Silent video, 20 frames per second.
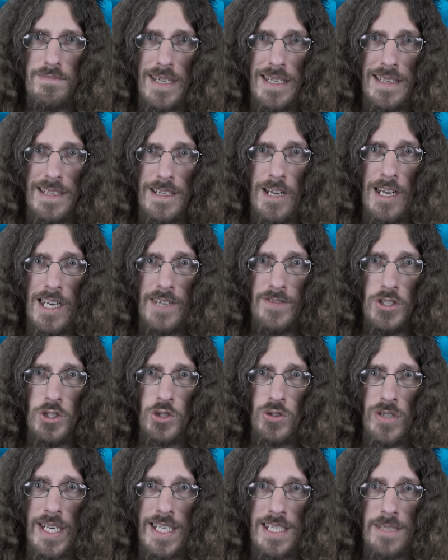And they're not even
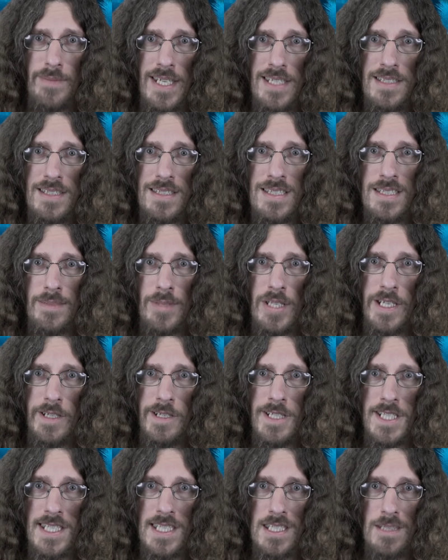trying to mask the
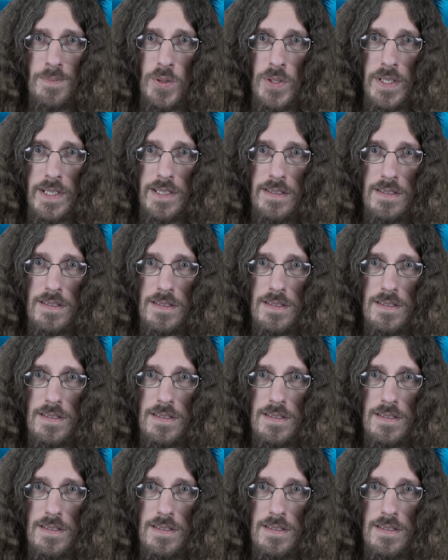similarities at this point.